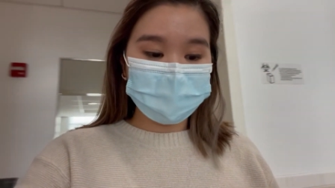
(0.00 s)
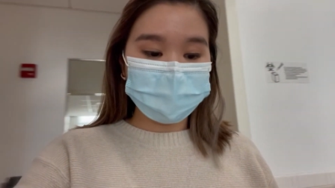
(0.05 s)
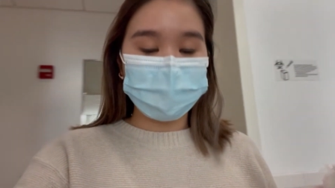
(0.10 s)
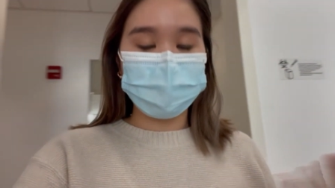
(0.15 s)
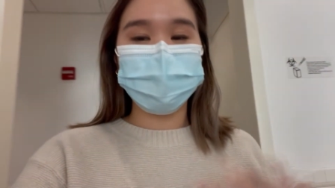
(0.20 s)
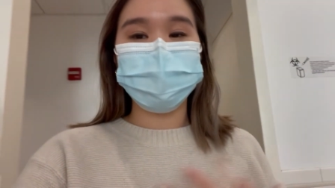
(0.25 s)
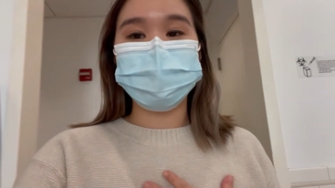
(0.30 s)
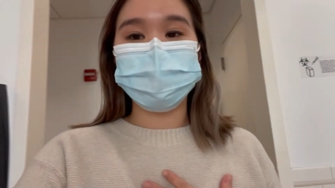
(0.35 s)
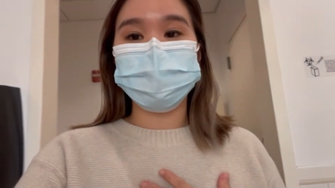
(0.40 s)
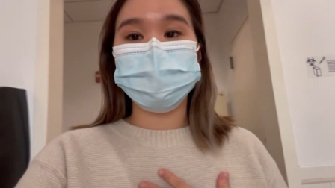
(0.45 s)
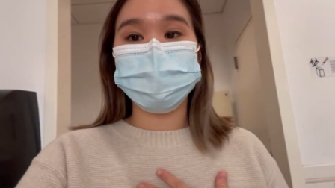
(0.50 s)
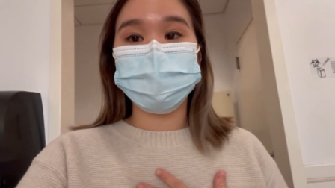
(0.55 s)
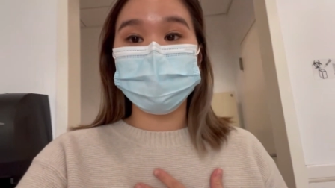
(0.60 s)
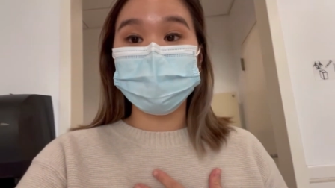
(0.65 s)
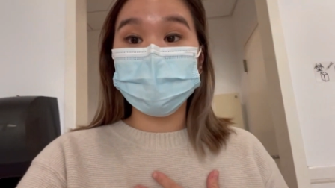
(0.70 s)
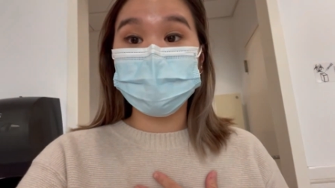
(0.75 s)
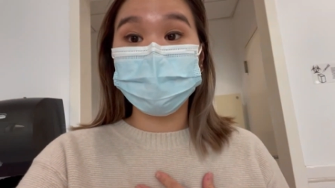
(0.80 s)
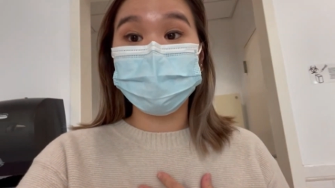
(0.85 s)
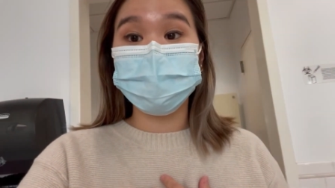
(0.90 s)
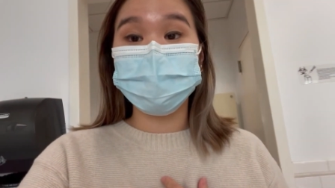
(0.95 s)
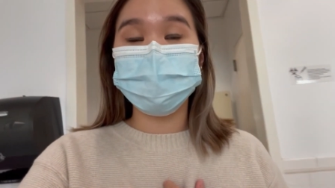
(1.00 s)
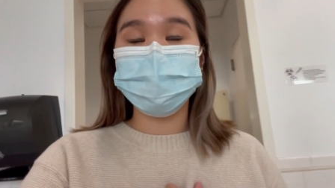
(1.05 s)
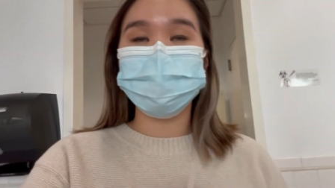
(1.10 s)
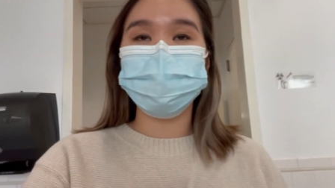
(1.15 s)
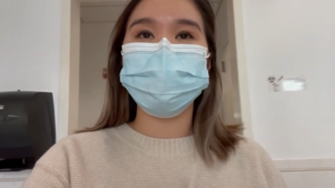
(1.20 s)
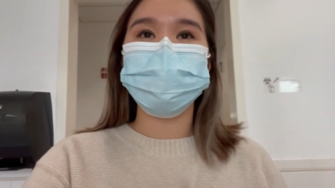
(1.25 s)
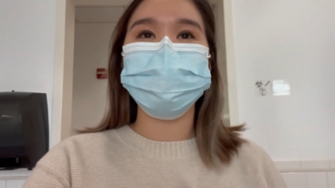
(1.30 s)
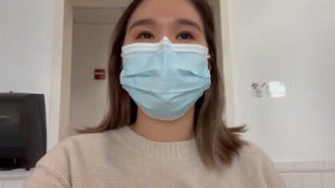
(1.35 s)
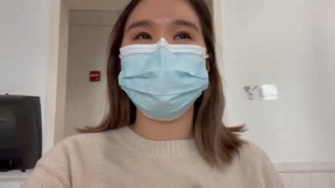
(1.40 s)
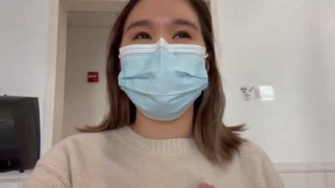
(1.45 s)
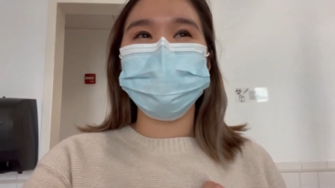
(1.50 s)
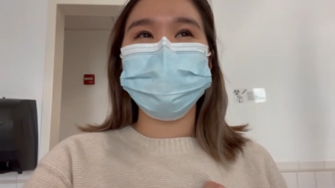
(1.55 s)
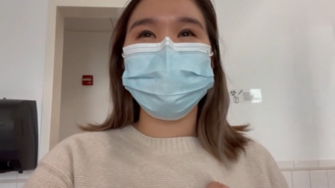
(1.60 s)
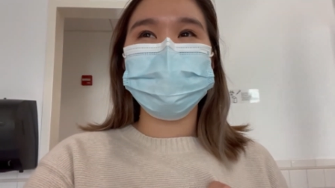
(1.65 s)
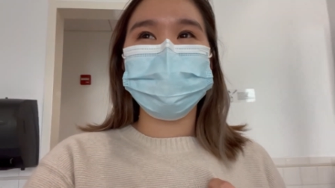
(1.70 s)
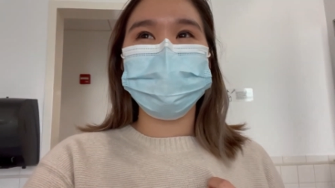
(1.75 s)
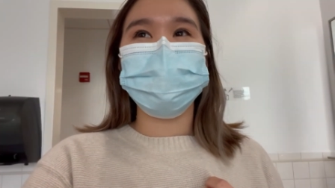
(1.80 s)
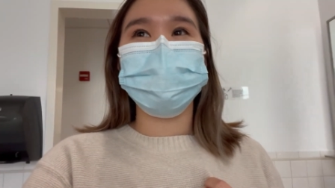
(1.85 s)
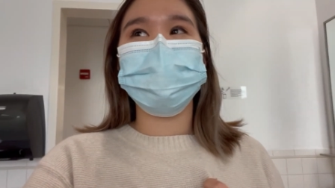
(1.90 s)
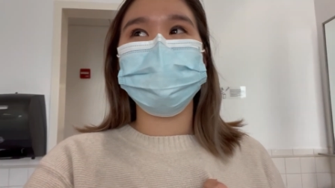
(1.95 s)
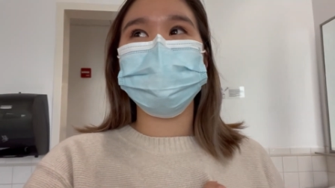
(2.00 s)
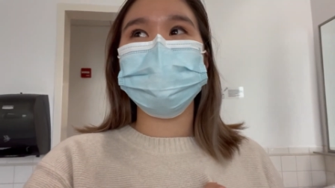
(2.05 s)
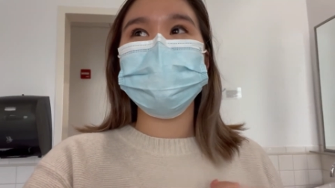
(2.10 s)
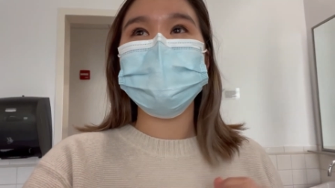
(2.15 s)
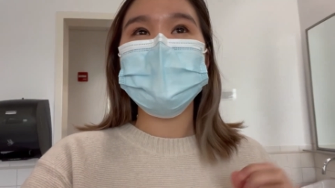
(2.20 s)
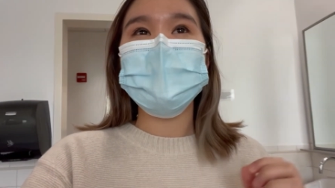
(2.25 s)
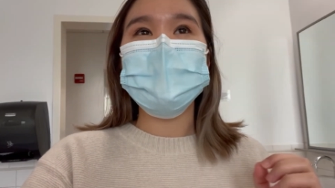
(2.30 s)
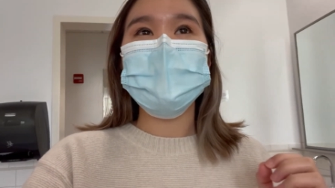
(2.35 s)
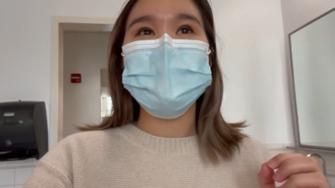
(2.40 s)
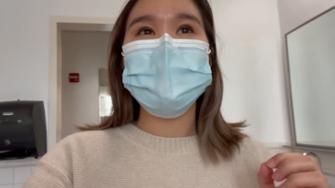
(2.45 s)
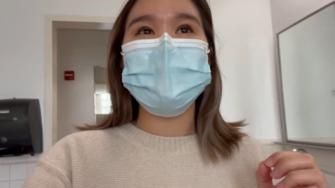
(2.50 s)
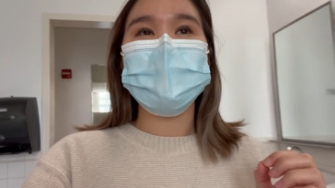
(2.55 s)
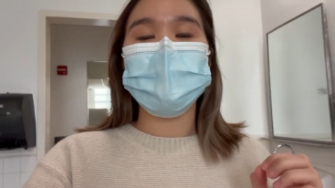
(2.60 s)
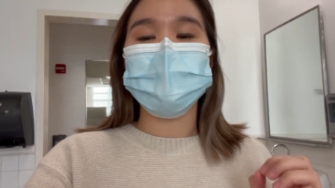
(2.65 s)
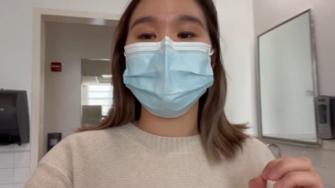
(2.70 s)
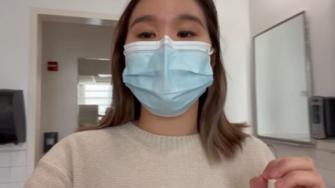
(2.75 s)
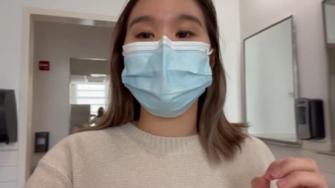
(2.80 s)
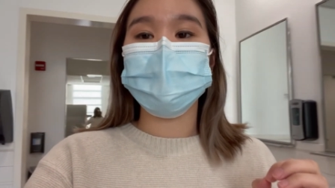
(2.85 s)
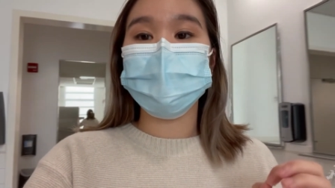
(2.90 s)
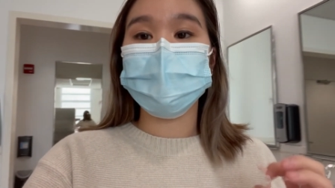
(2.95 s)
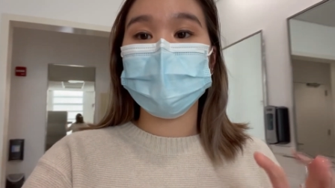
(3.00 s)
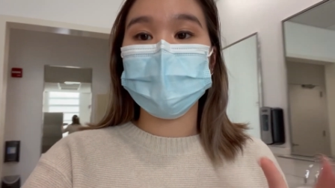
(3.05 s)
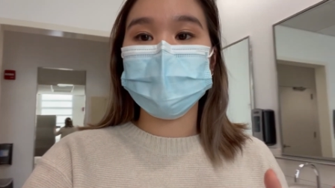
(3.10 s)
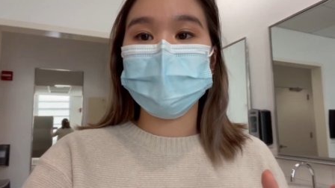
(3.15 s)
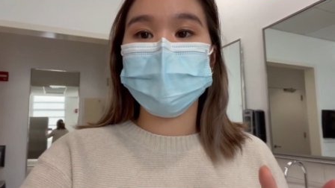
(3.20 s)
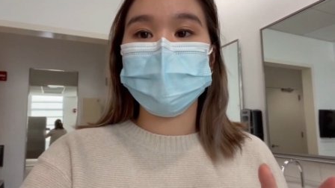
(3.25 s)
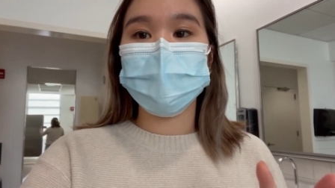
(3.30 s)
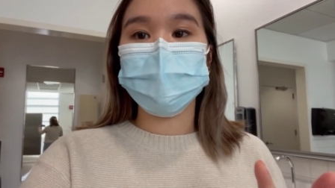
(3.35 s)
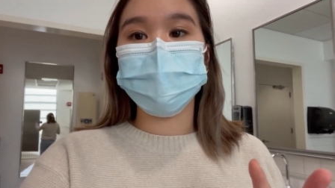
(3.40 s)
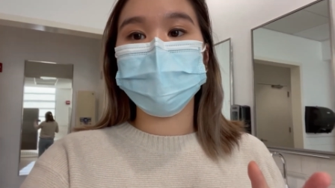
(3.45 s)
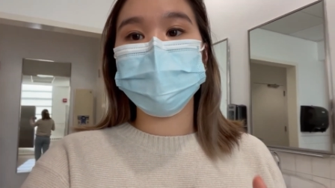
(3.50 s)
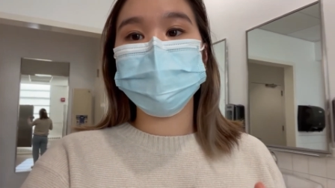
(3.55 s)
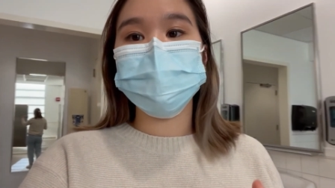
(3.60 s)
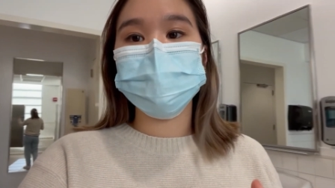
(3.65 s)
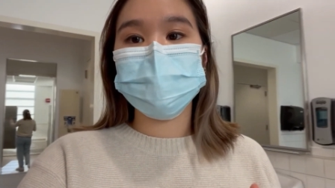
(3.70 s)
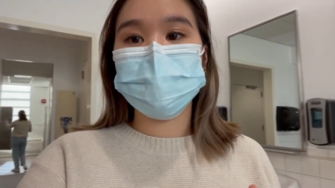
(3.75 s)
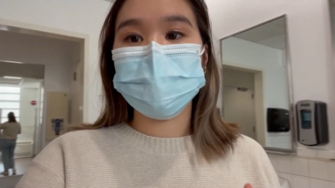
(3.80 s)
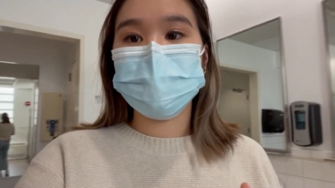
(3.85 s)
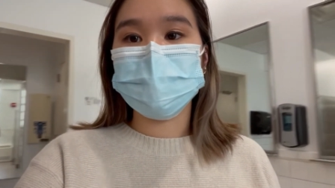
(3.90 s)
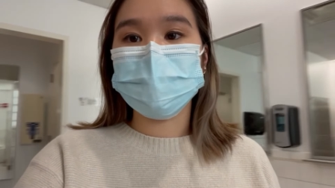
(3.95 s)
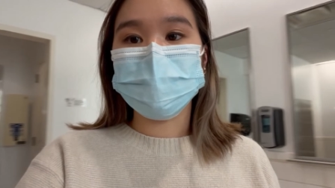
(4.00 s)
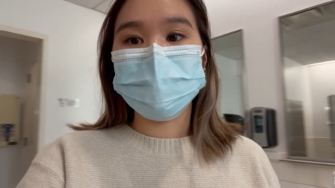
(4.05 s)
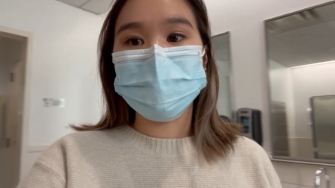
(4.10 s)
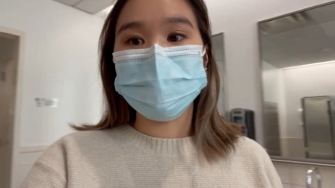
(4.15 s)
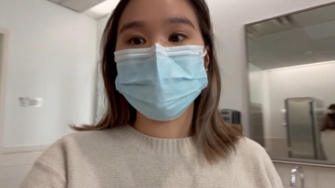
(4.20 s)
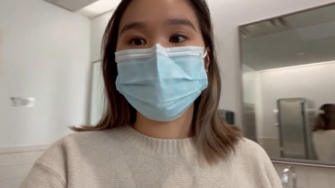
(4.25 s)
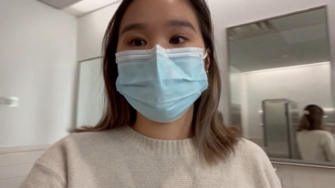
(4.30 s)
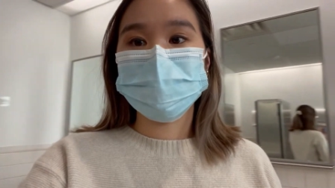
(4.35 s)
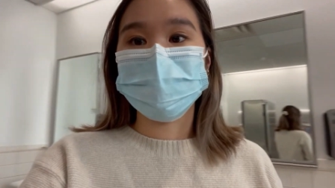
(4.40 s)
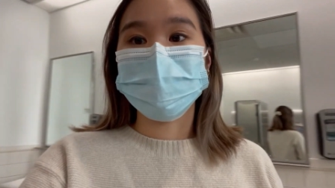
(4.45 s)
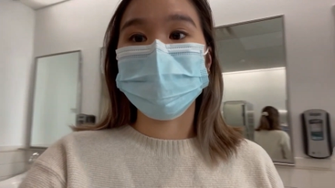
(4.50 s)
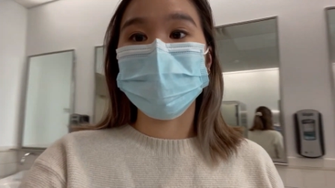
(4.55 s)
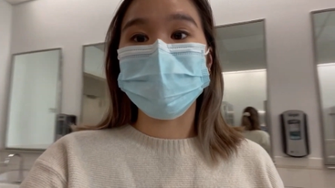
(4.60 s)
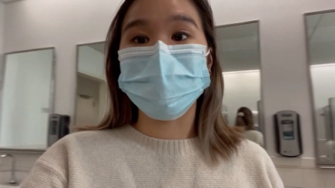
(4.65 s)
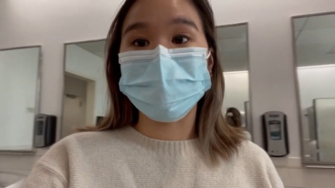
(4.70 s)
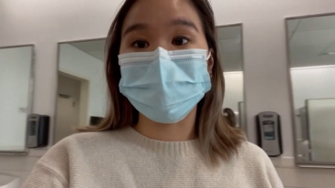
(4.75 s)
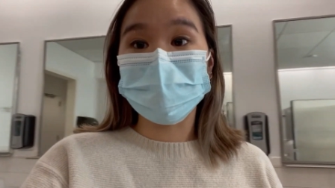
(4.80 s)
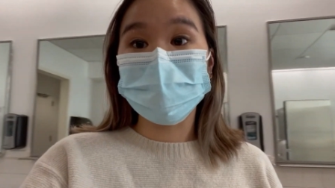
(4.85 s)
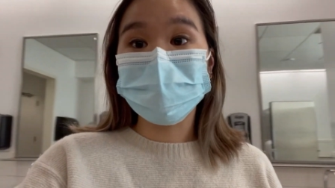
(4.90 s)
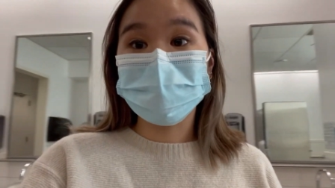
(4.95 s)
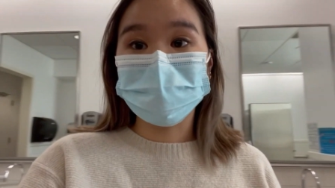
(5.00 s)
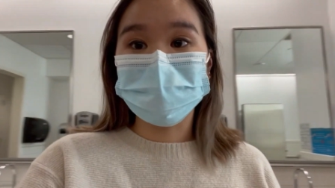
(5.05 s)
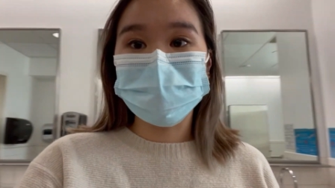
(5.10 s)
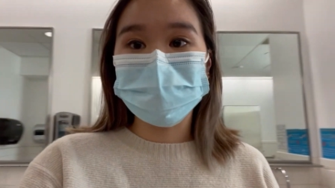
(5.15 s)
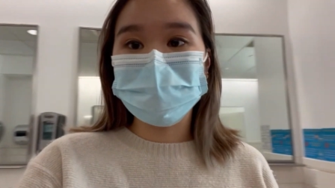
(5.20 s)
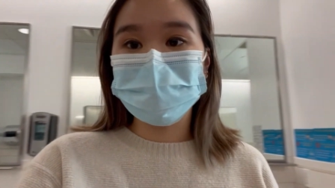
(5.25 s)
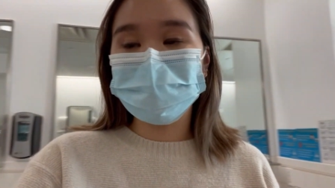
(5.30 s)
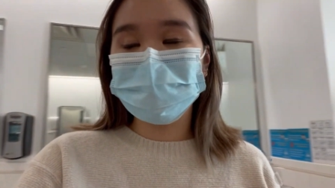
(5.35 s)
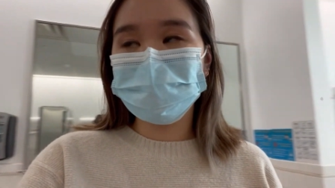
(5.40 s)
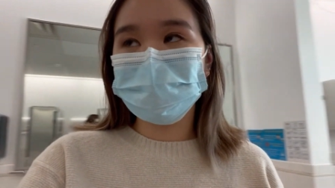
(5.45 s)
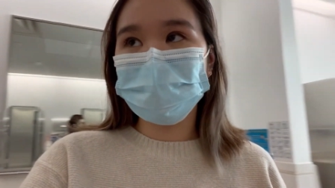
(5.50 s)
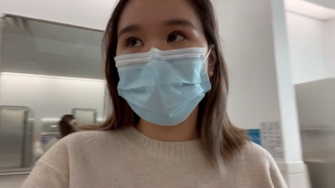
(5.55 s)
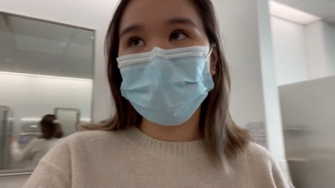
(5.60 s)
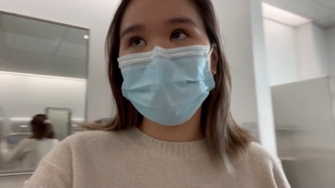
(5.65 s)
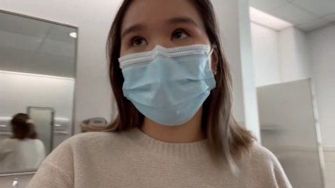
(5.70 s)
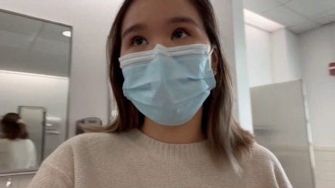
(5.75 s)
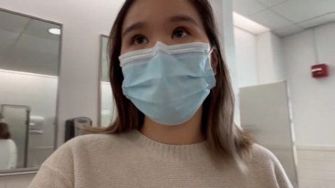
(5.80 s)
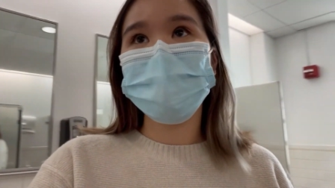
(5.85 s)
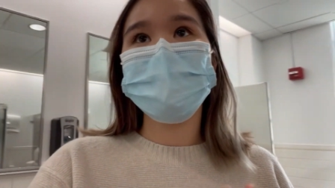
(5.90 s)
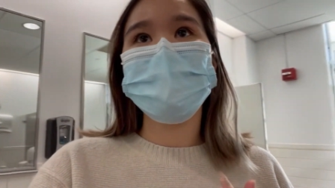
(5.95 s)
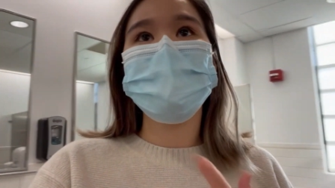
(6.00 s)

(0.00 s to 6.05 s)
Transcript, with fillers: That was really hard, especially because I made my website on something really personal to me.